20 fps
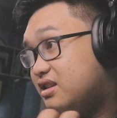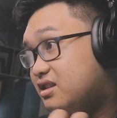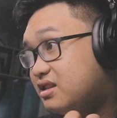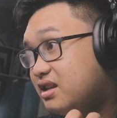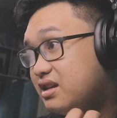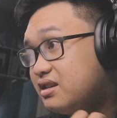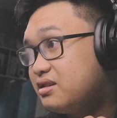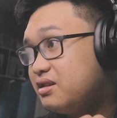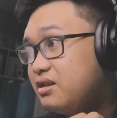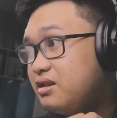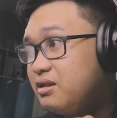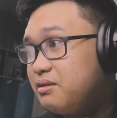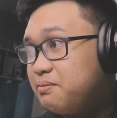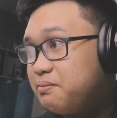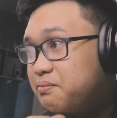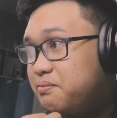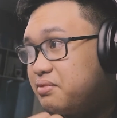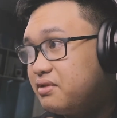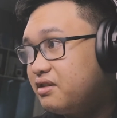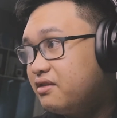It's actually the
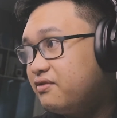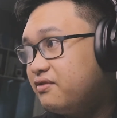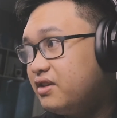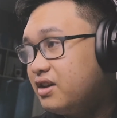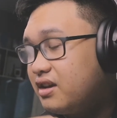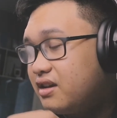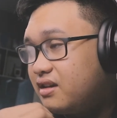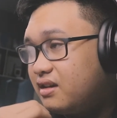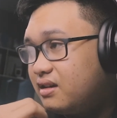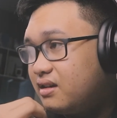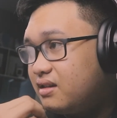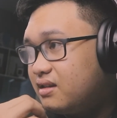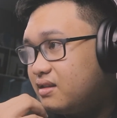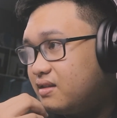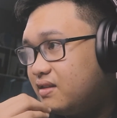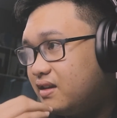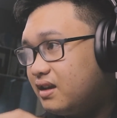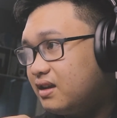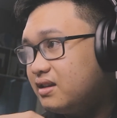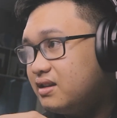perfect
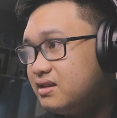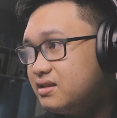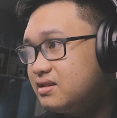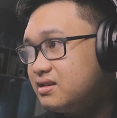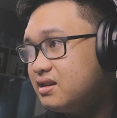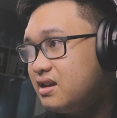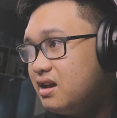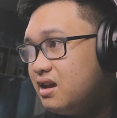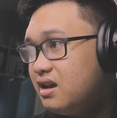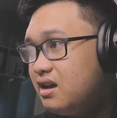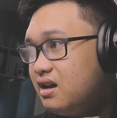thickness